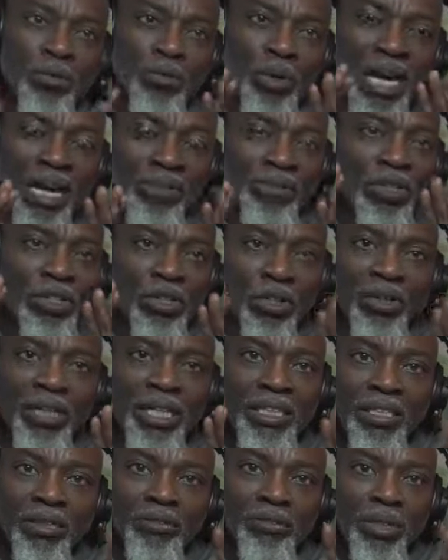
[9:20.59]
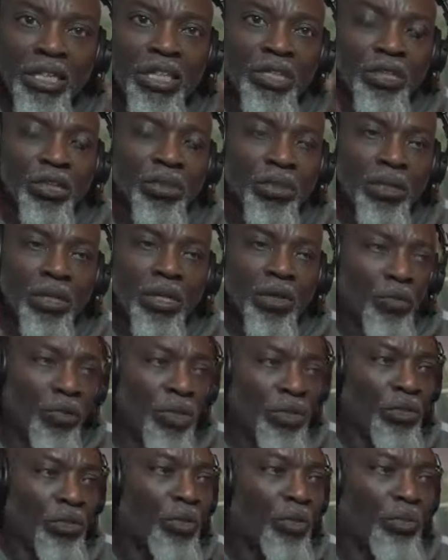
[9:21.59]
We have the knowledge in religion. We
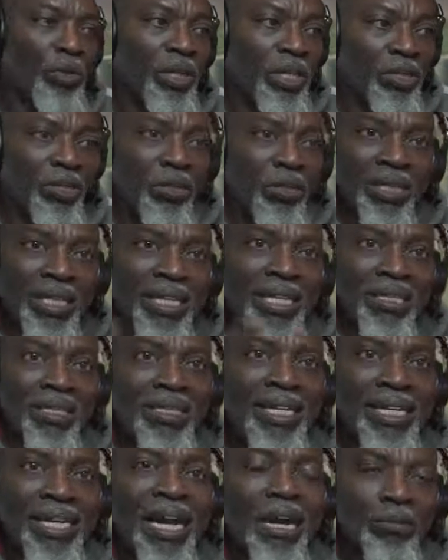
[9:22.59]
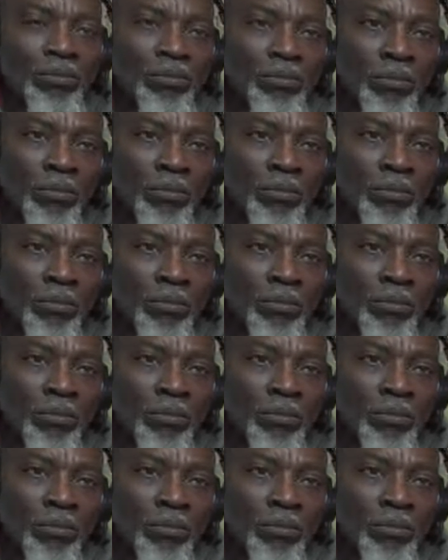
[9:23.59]
know religion inside out.